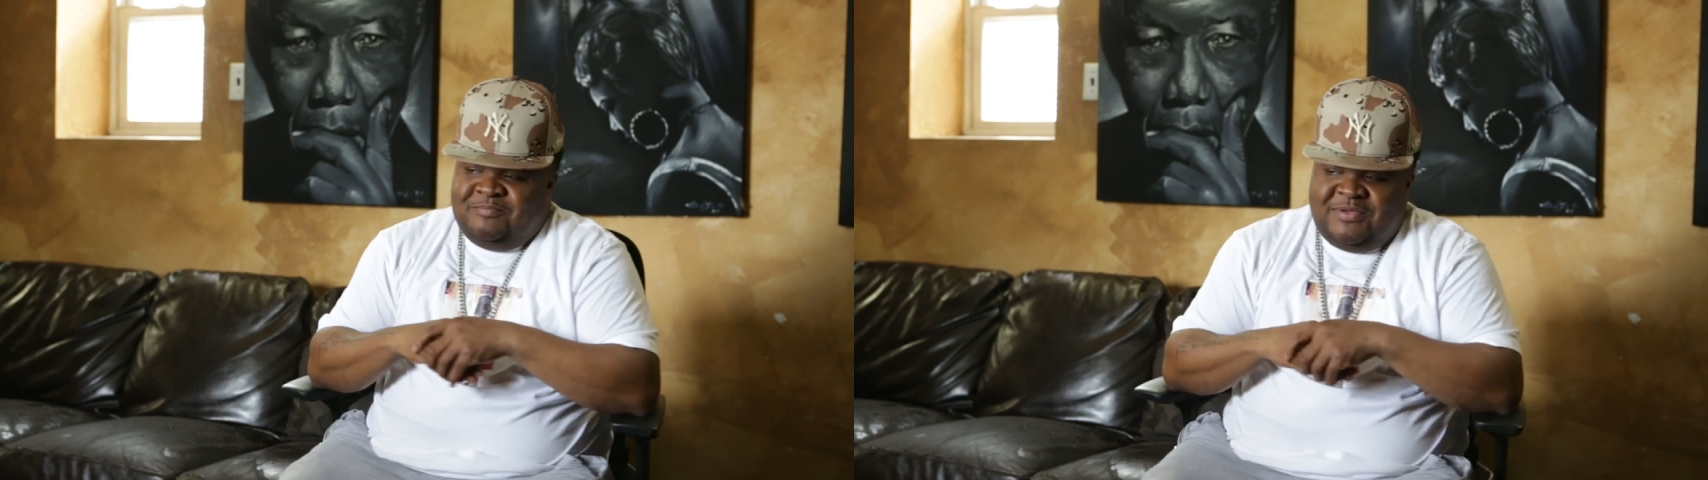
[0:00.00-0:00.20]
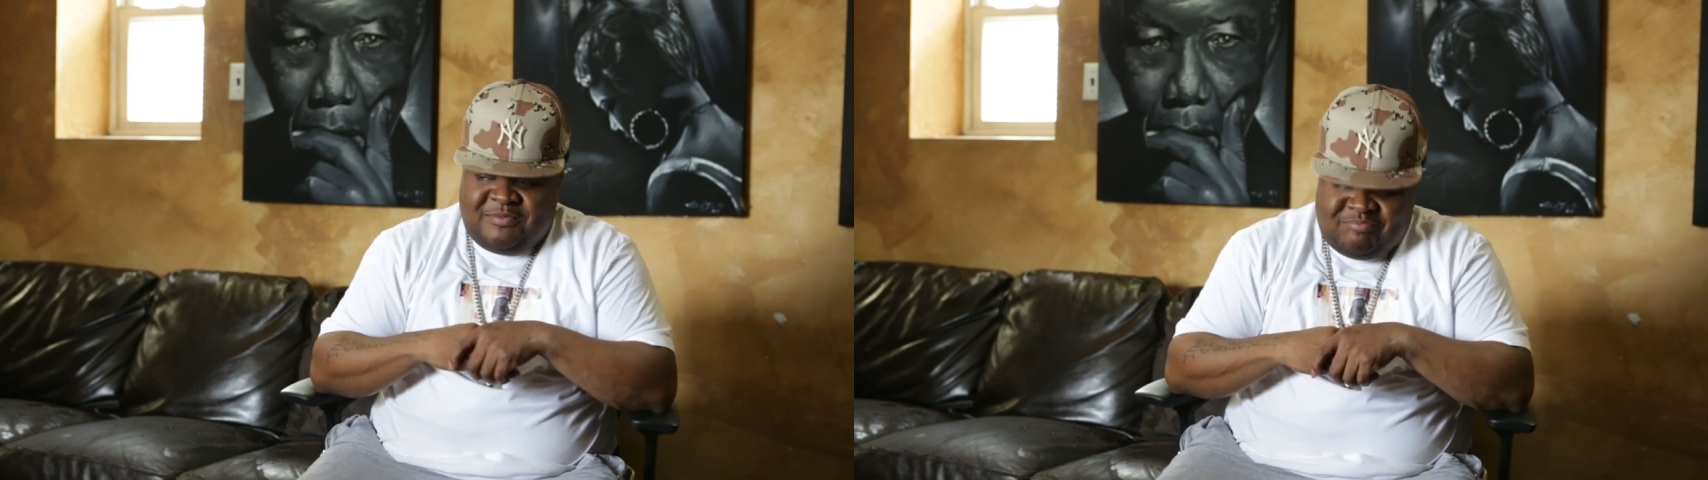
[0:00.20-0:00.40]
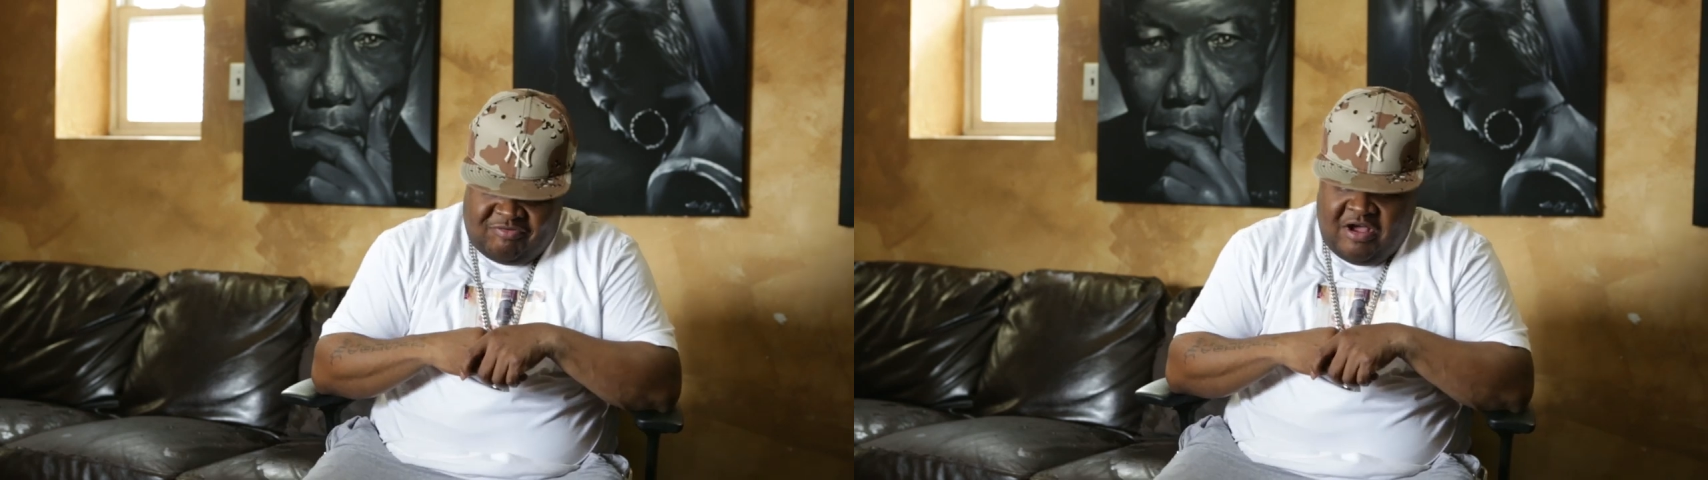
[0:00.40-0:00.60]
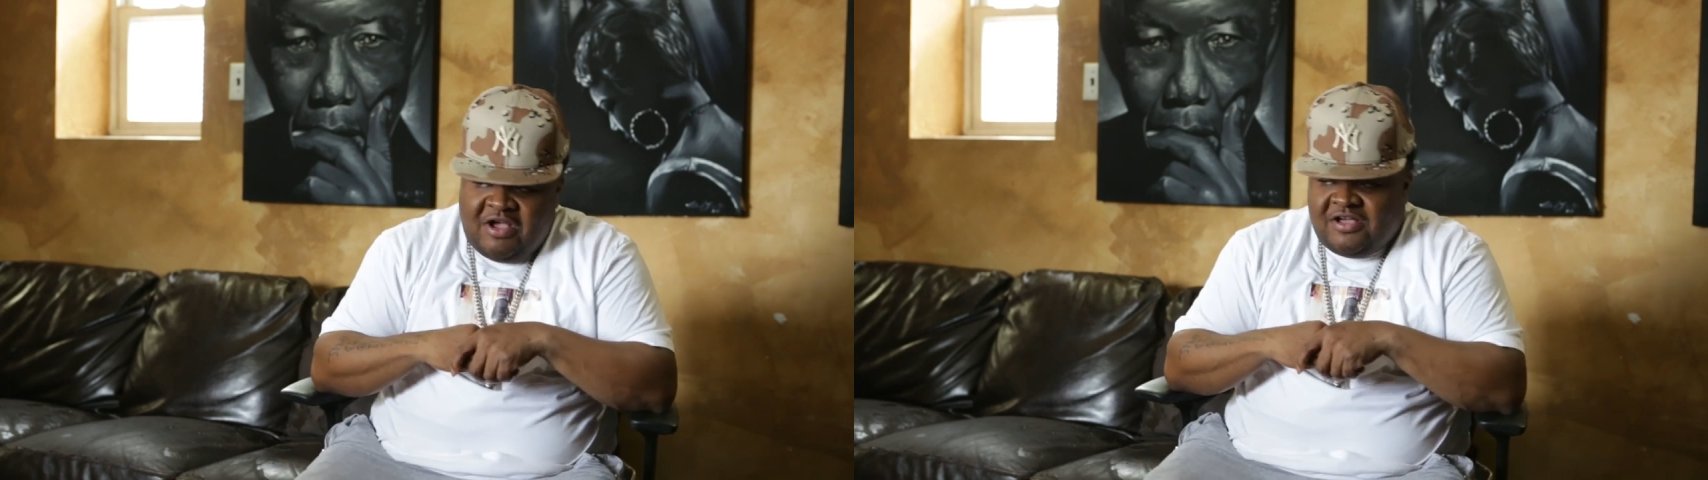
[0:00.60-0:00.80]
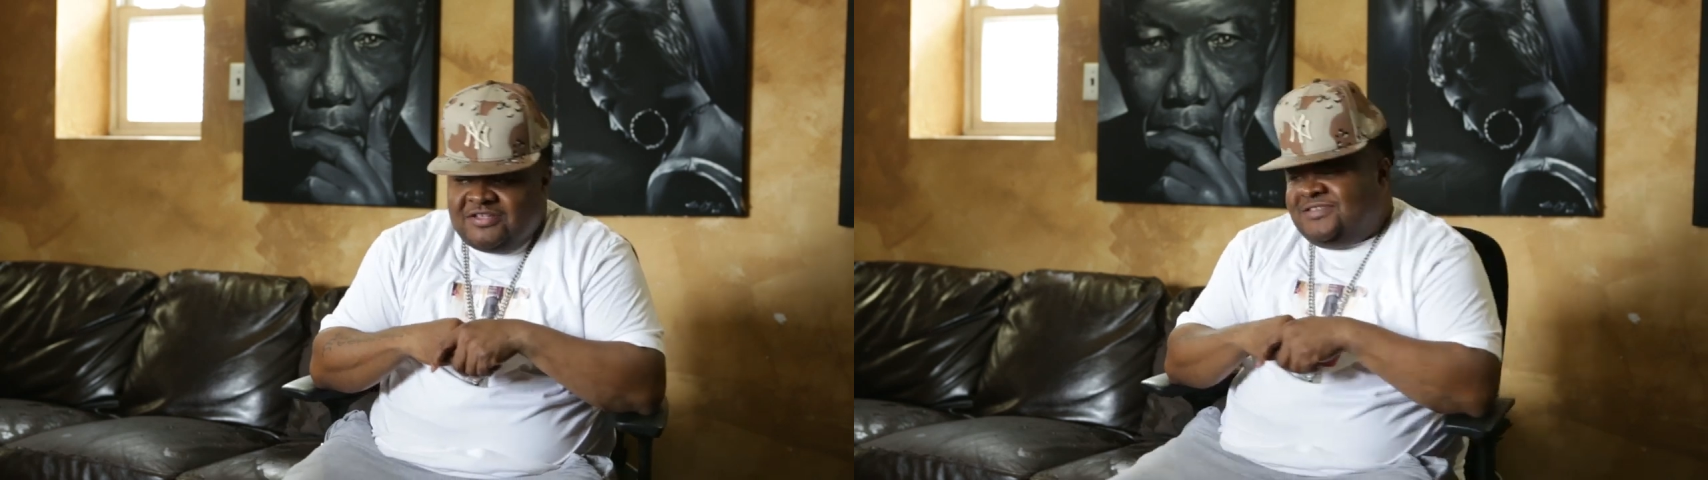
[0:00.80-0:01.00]
Big
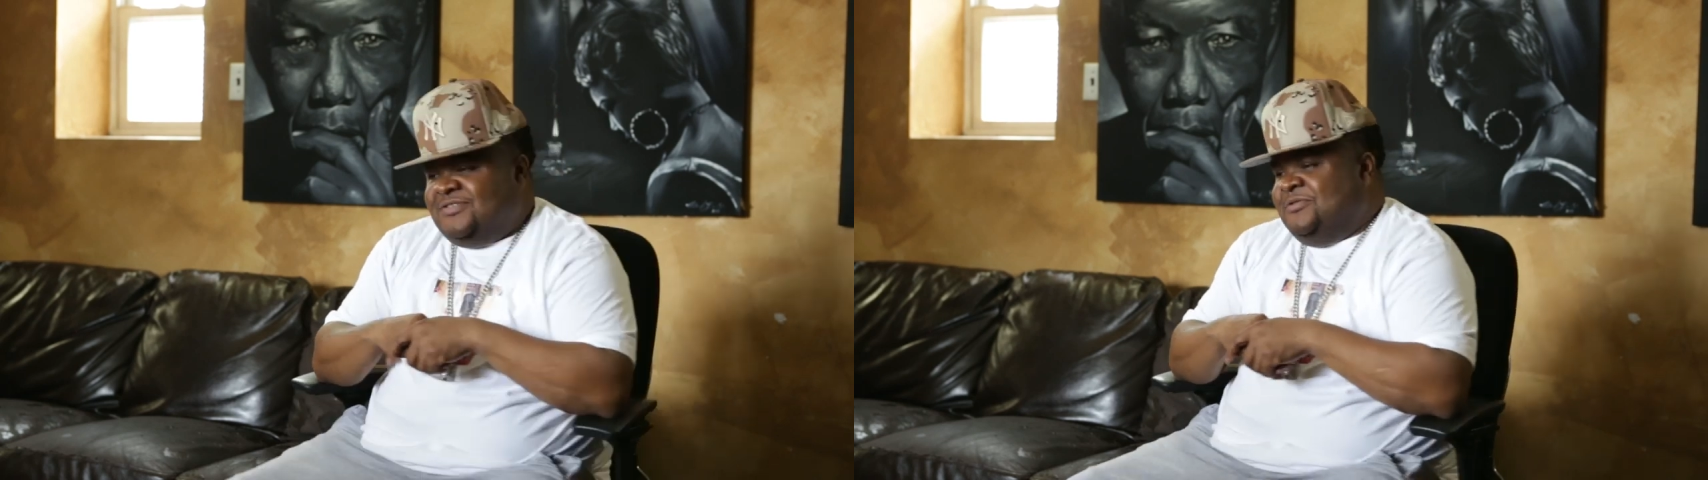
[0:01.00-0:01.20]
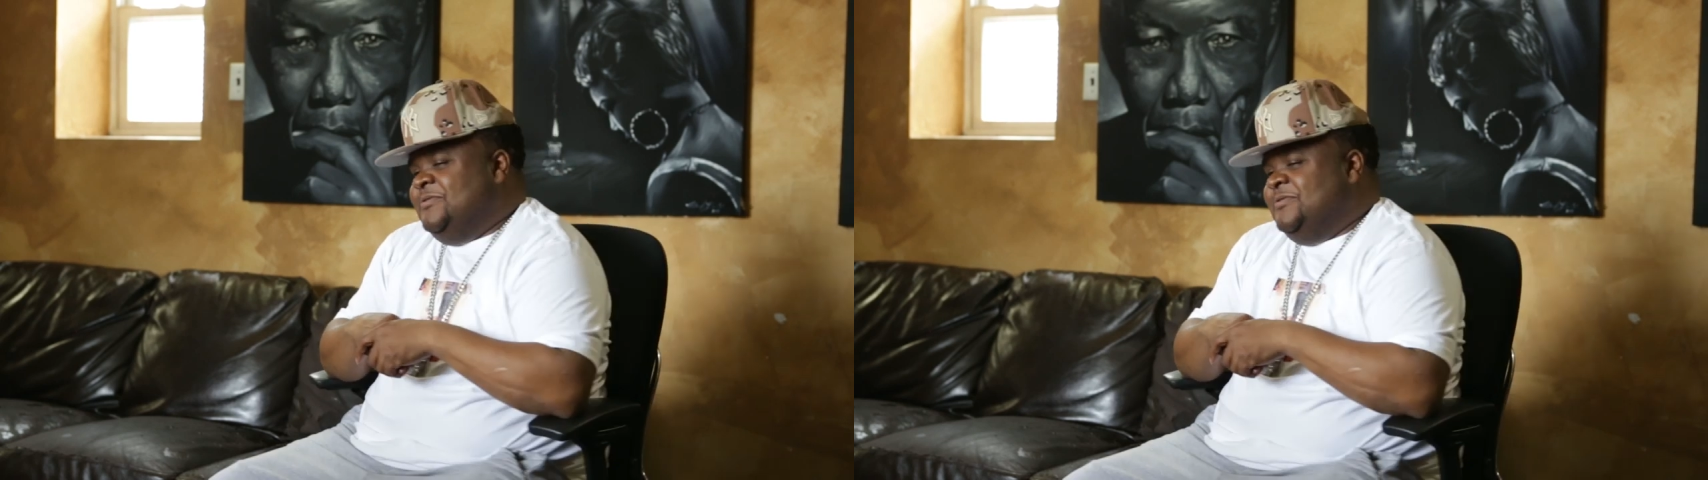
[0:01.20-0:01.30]
Bronx, you